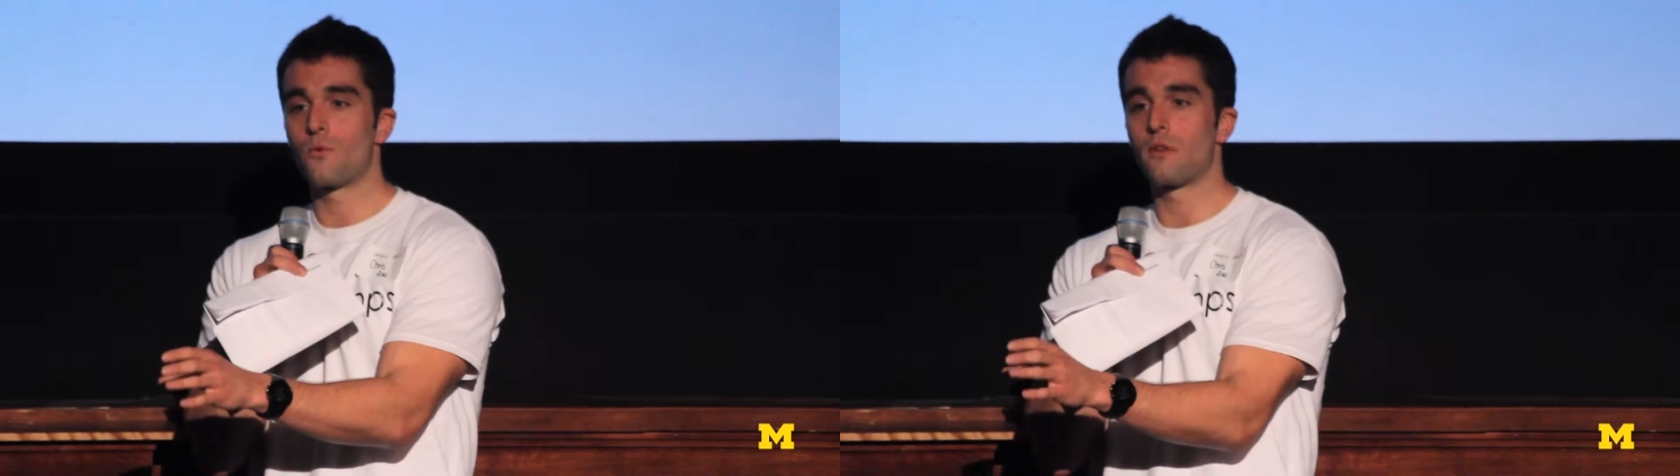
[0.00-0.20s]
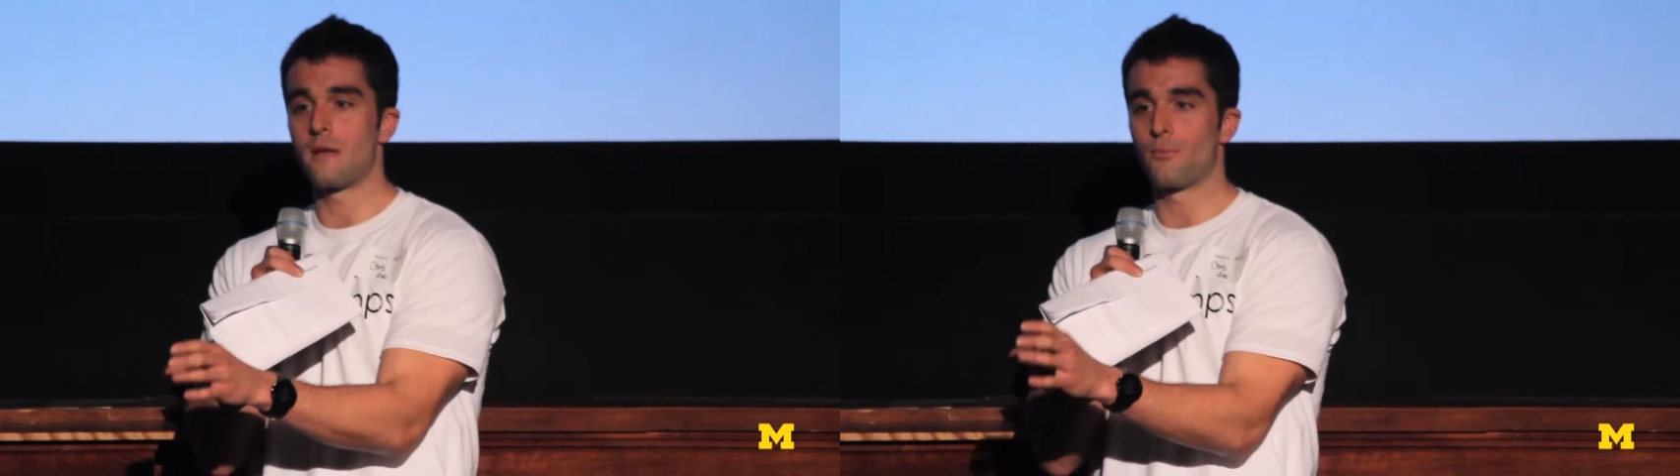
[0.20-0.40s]

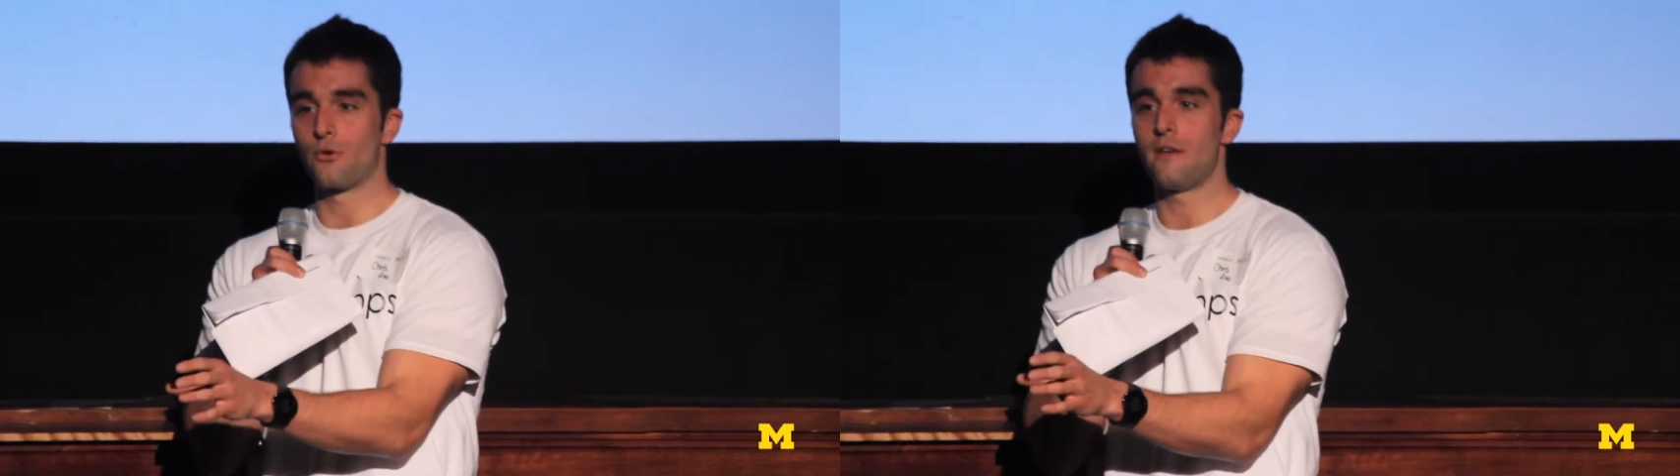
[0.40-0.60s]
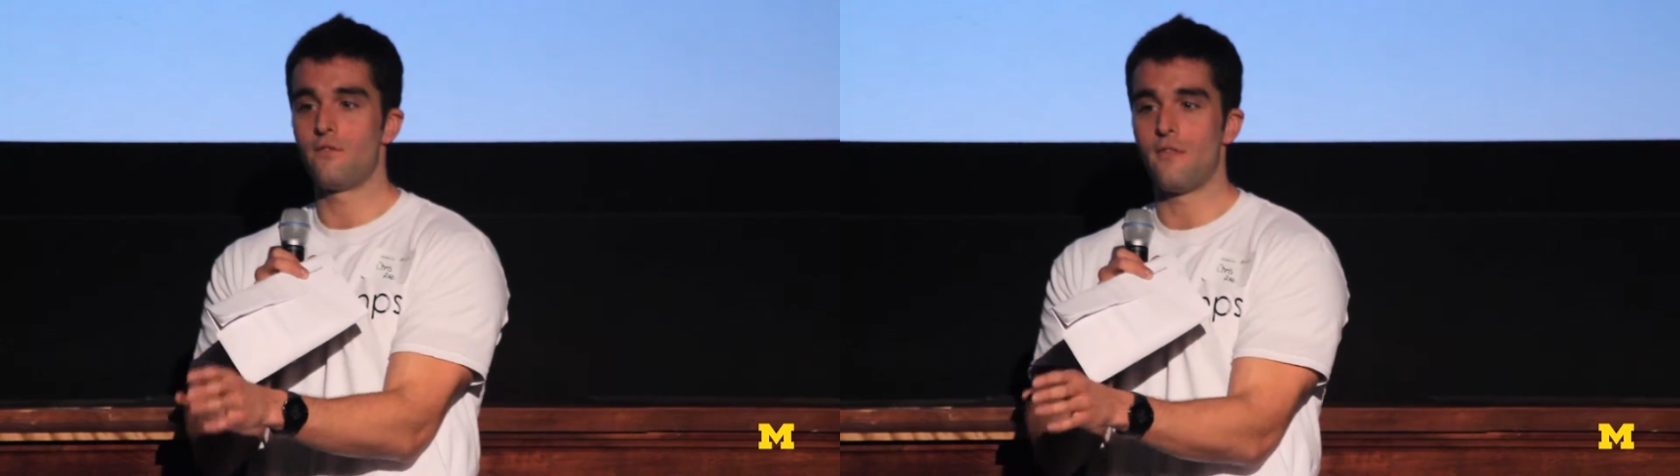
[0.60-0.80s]
really
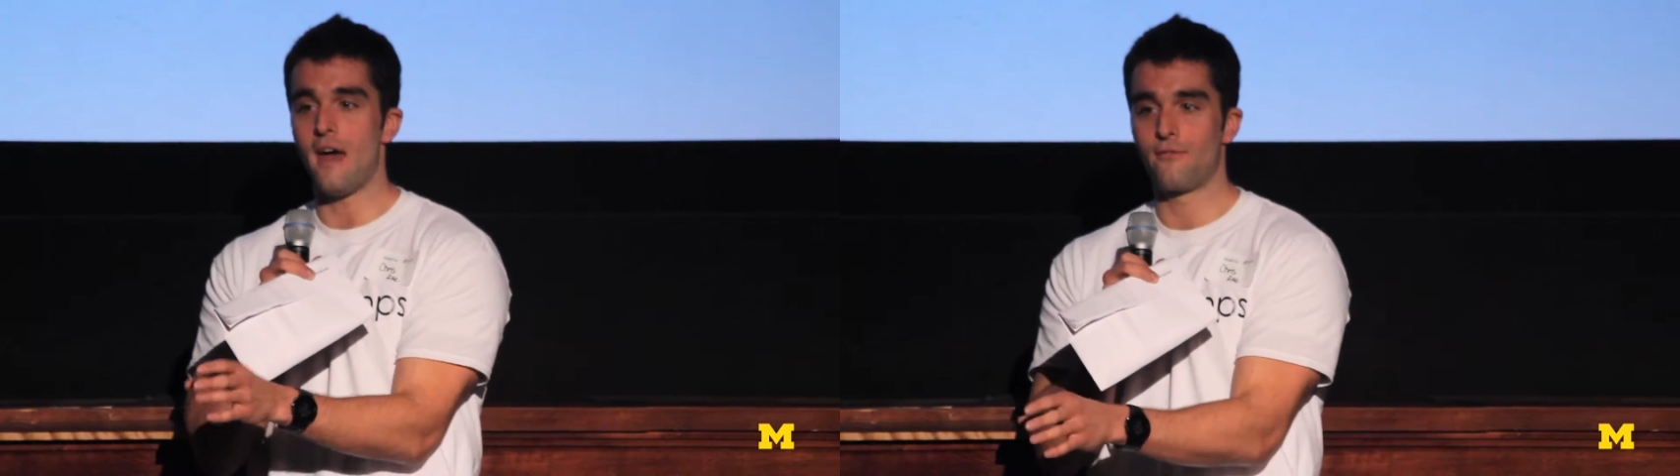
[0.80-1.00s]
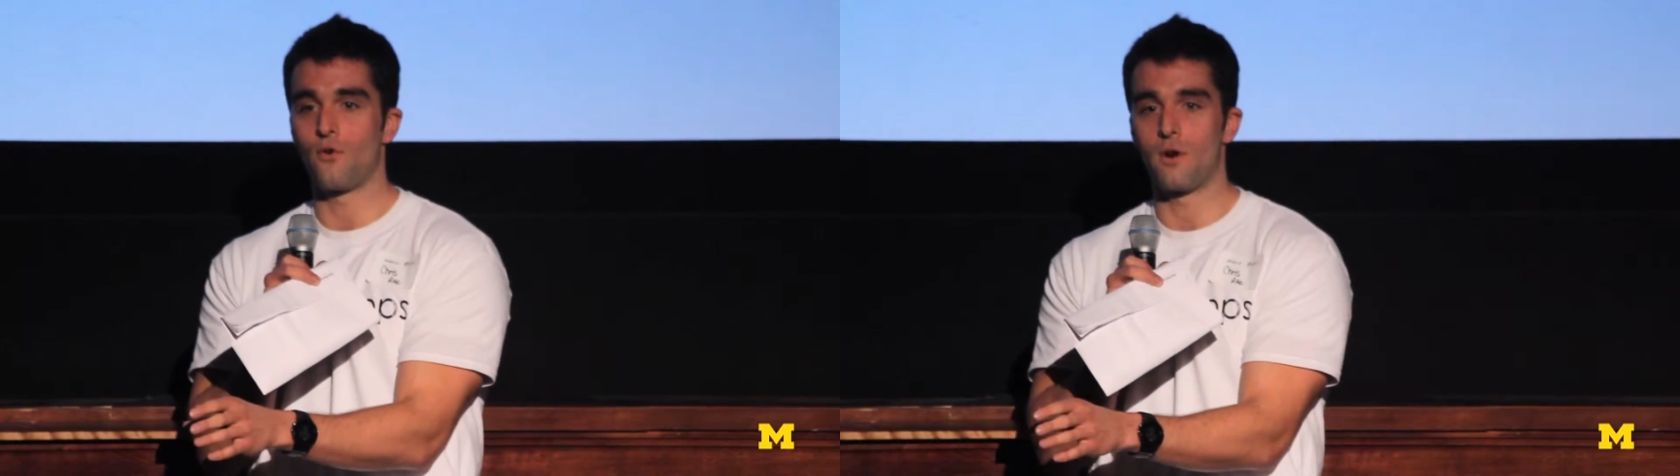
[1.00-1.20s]
preview
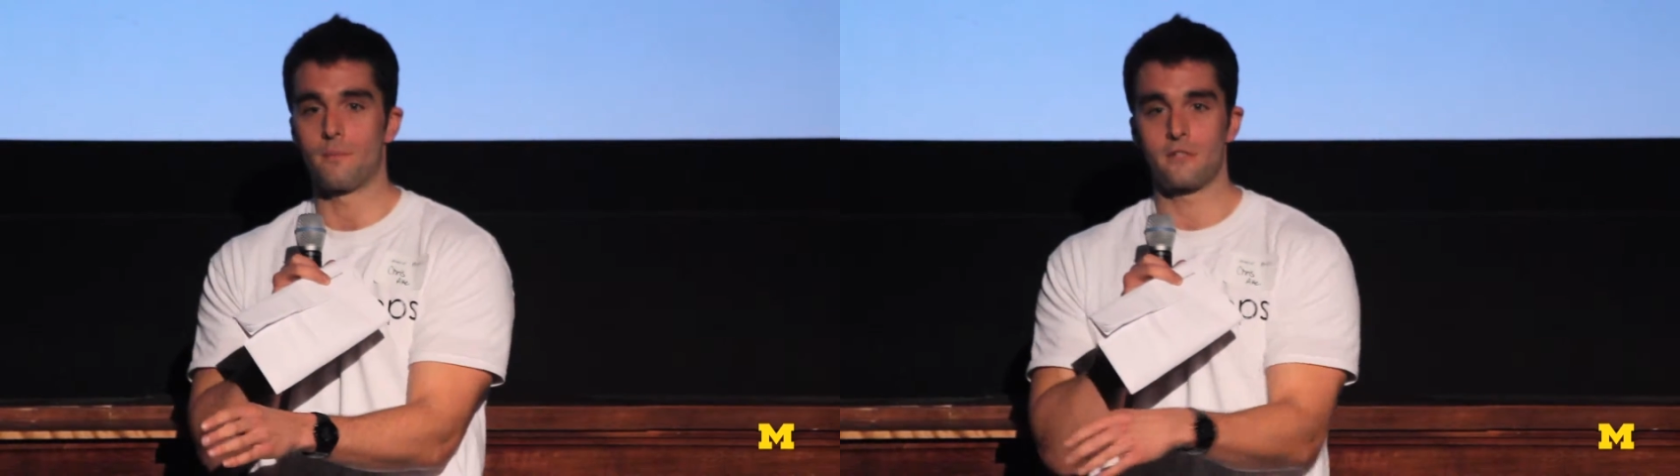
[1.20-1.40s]
that for them.